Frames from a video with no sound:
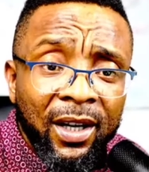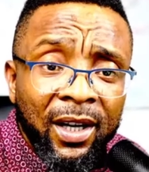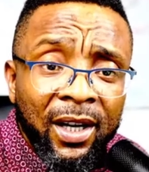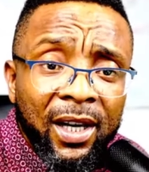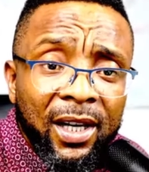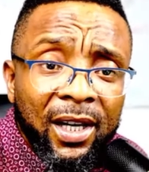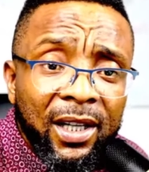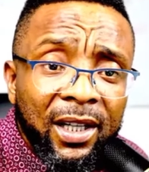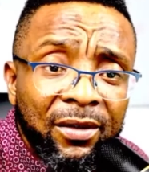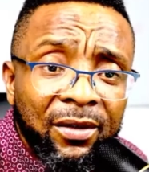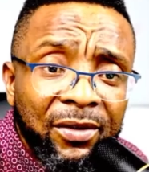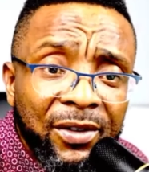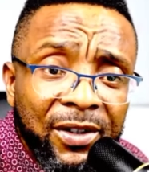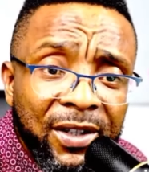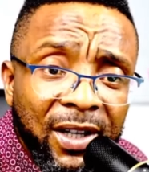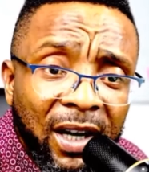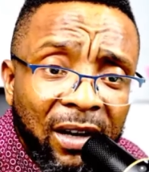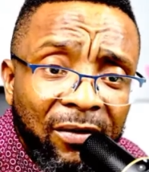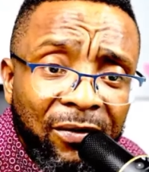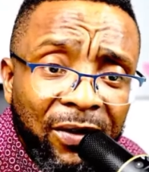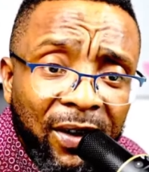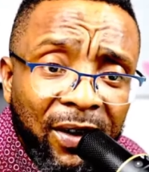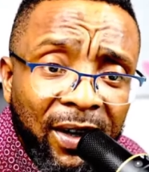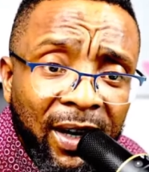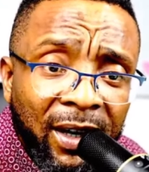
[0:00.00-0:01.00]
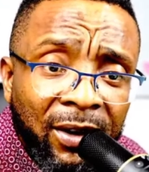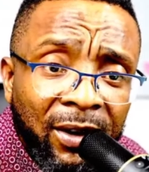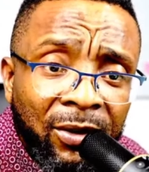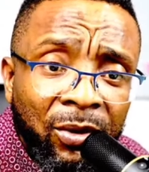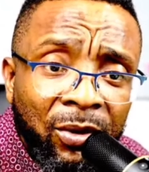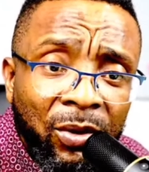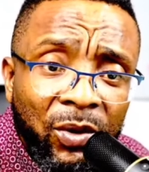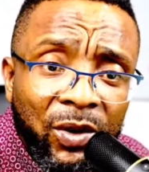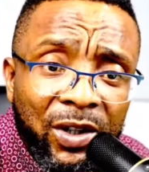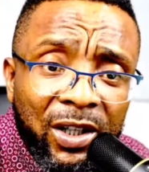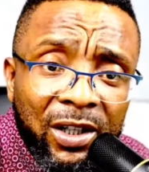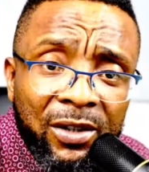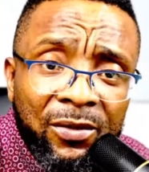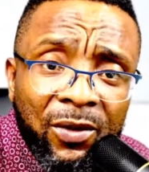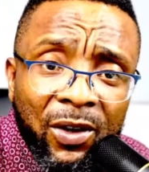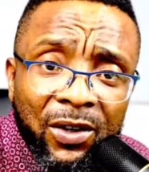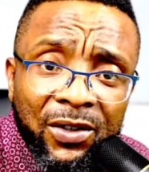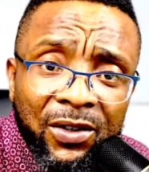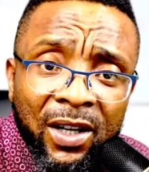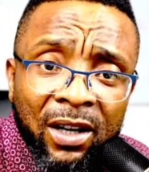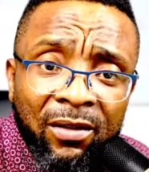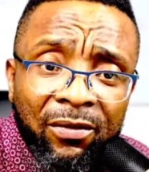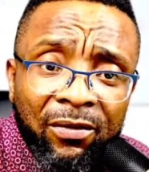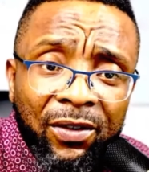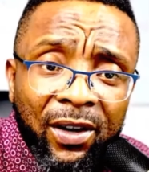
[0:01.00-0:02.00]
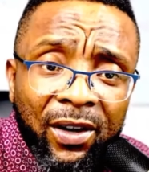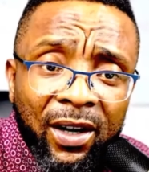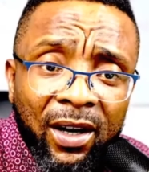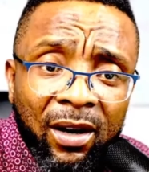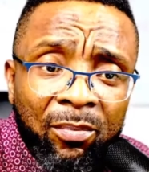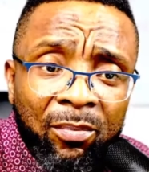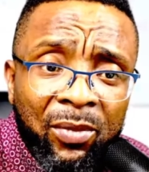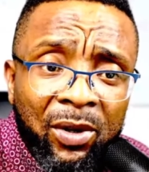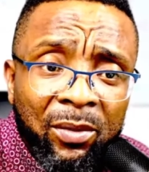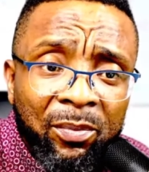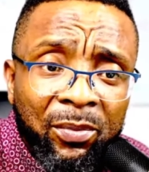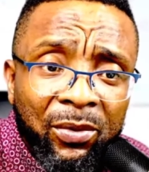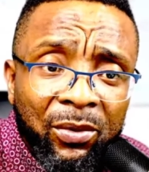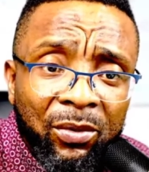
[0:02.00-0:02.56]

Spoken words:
if Zamfara gold is for Zamfara people,